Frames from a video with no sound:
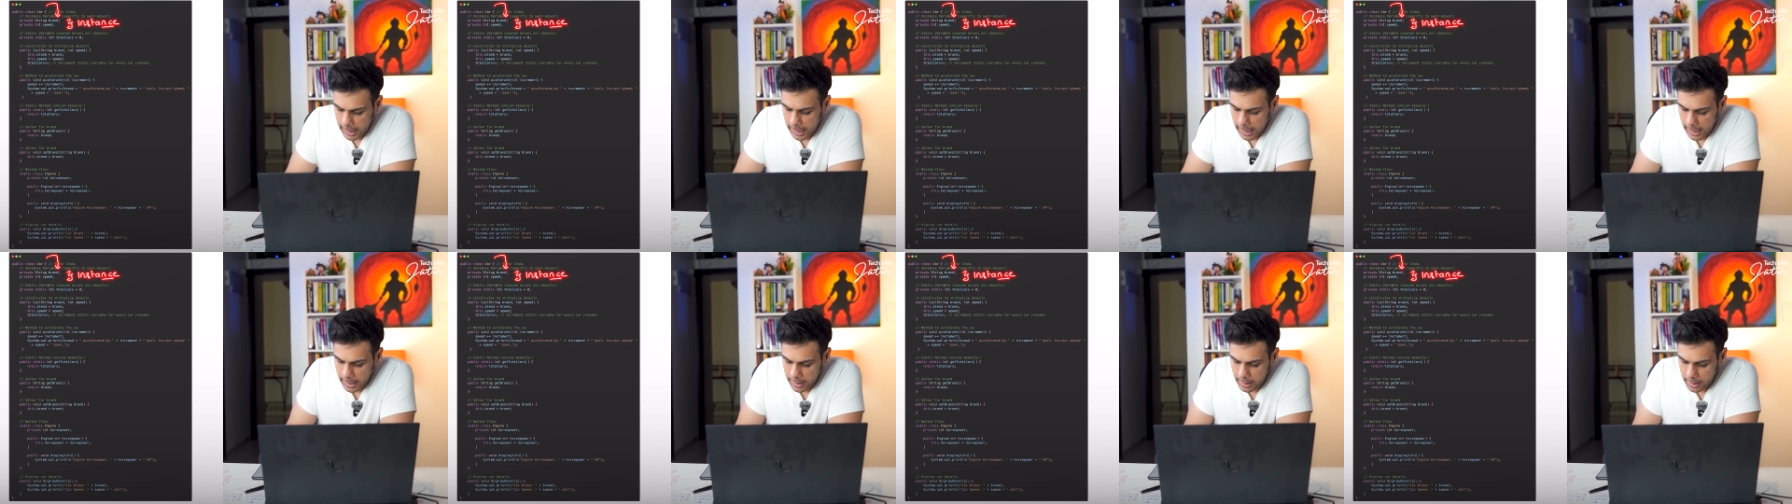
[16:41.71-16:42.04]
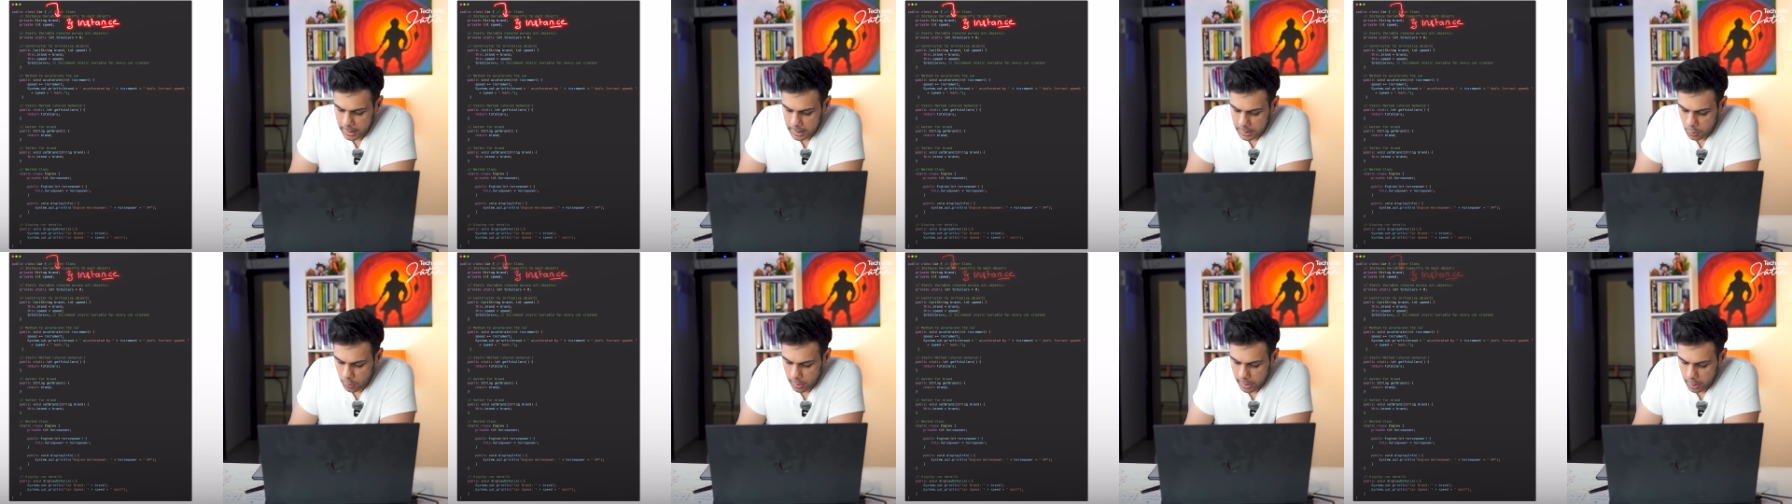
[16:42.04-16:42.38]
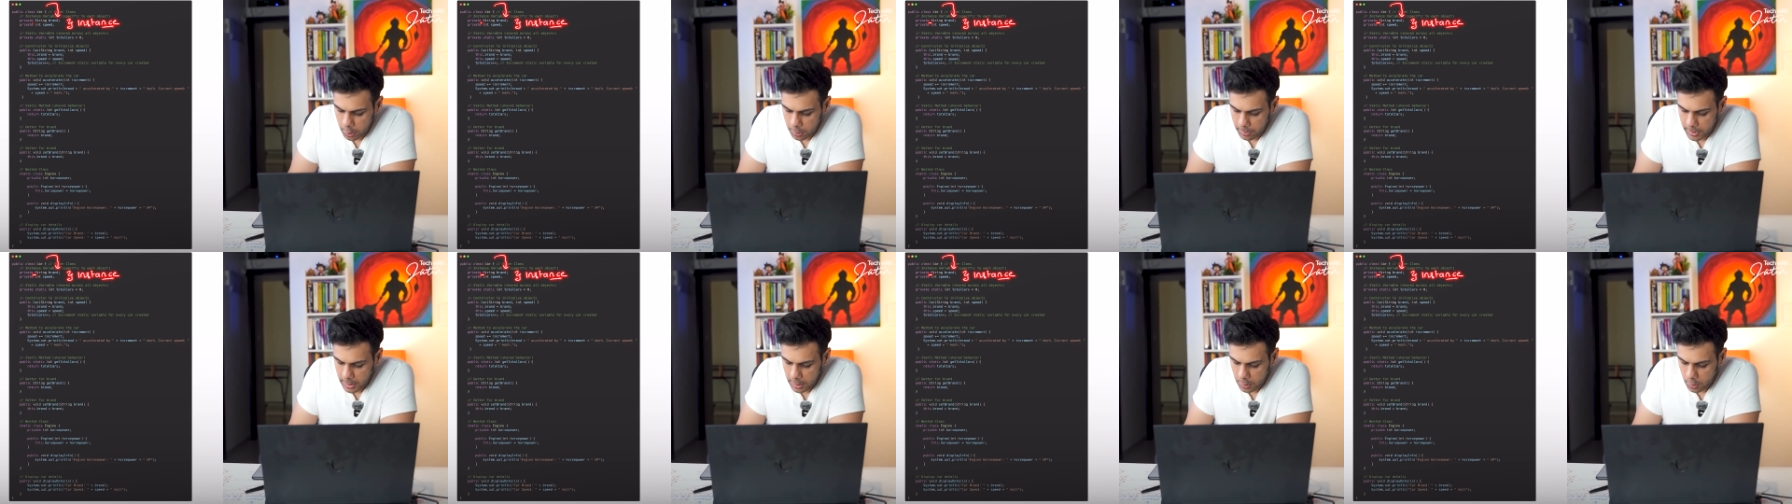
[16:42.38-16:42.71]
and is
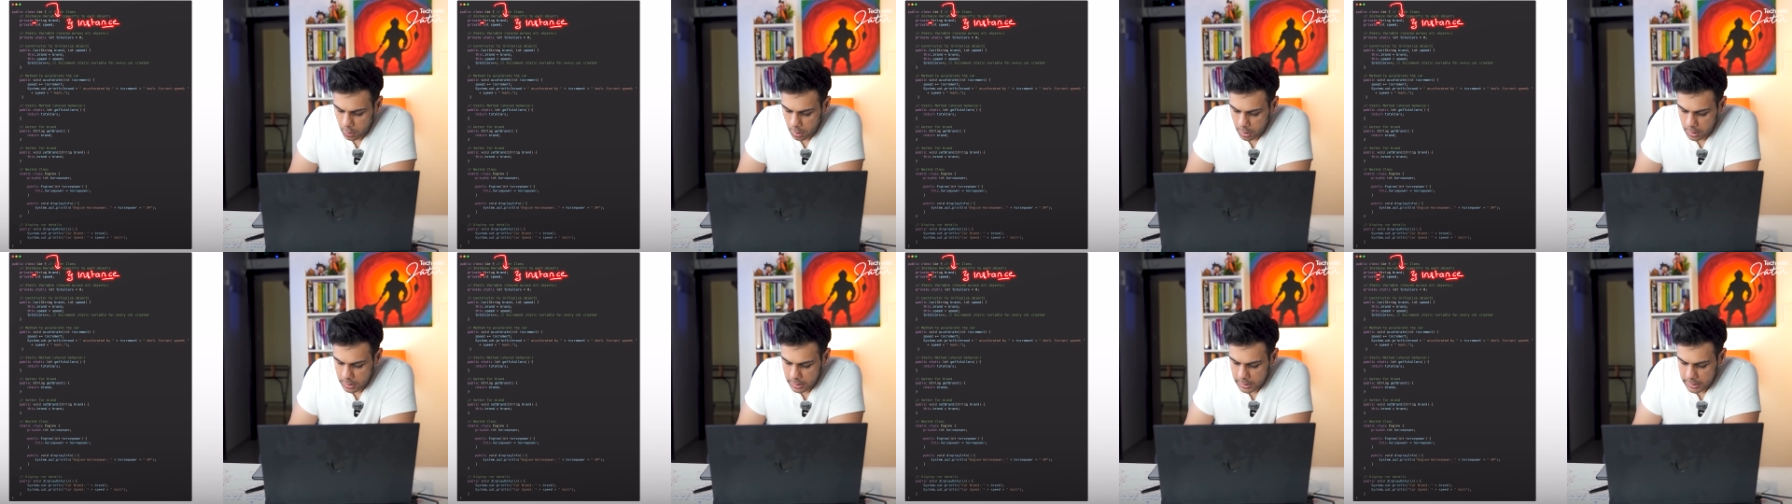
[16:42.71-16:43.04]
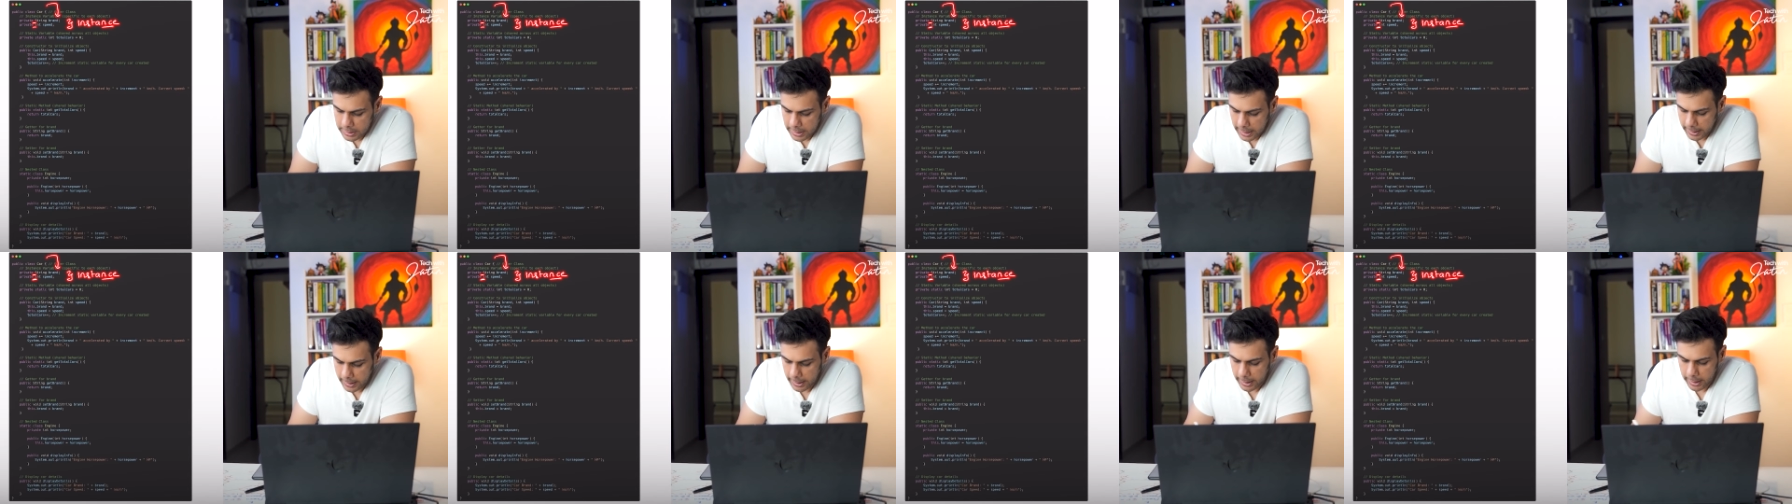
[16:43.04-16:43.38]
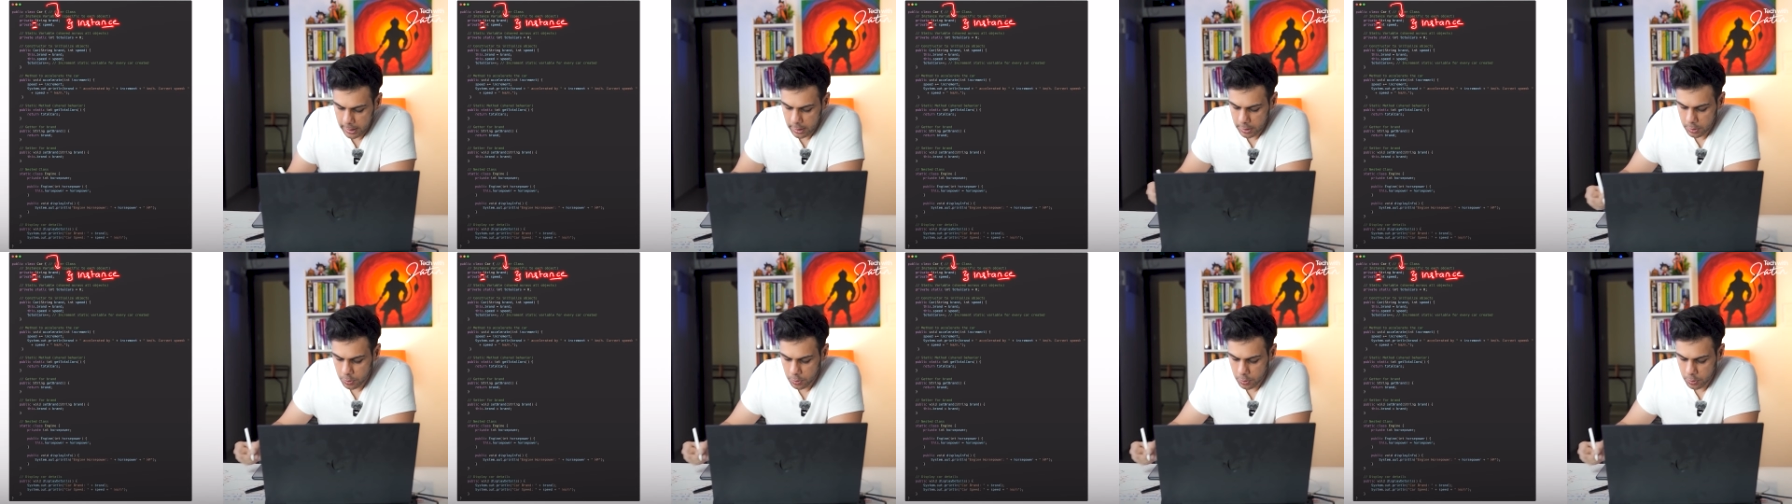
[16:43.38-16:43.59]
going to be non-static.